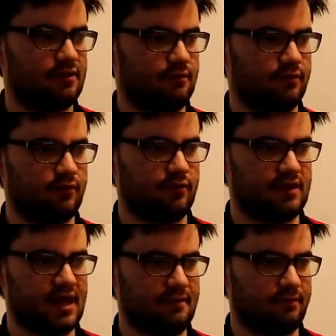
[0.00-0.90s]
to improve
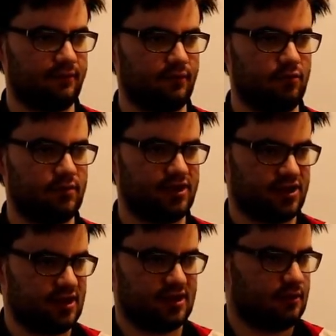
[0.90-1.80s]
their
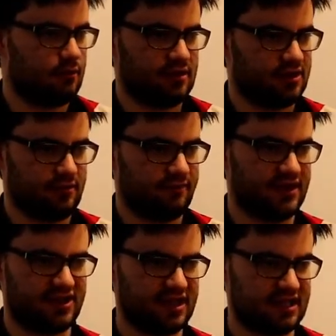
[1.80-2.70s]
performance, there's no instant
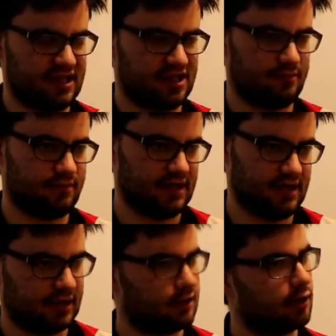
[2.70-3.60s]
fix. There needs to
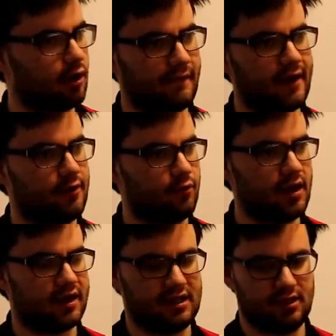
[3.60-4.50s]
be and a lot of hard
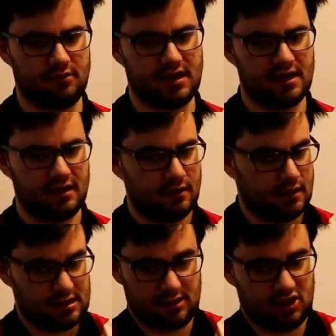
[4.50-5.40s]
work into it.
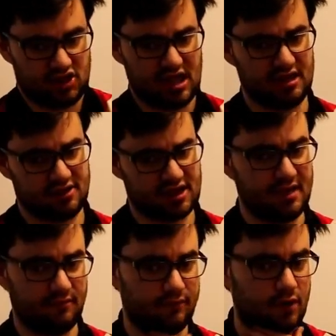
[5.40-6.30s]
That's the
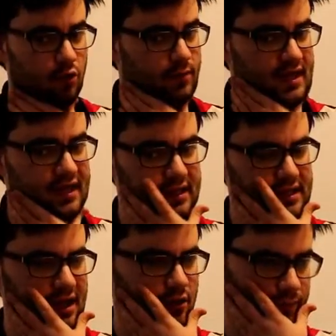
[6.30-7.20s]
same with well-being
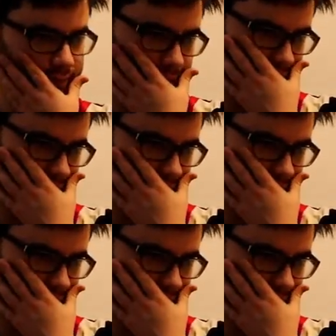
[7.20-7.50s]
and health.